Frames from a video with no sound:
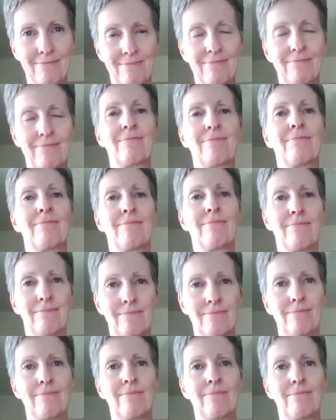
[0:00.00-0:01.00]

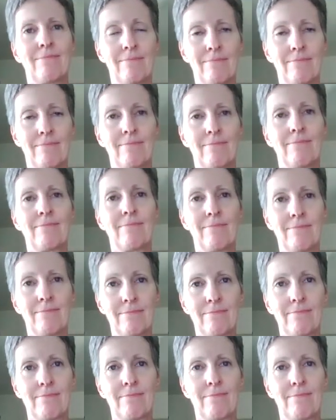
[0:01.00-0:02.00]

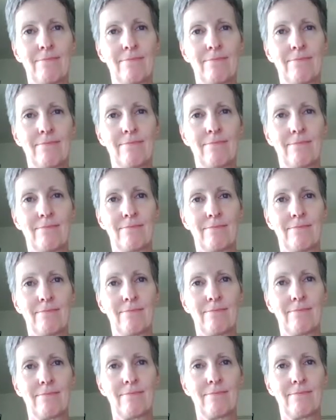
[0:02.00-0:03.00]

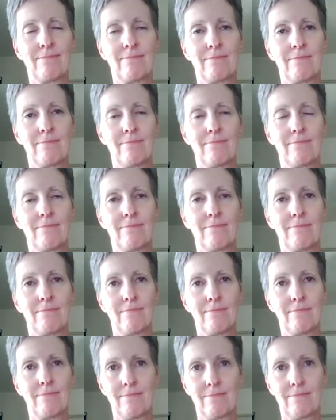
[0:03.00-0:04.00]

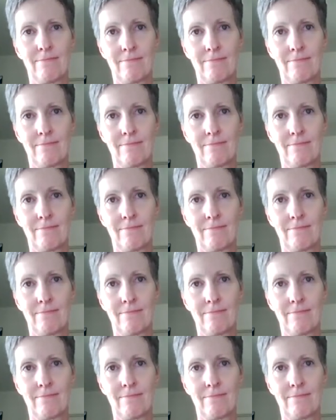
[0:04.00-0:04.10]
The person shown says nothing.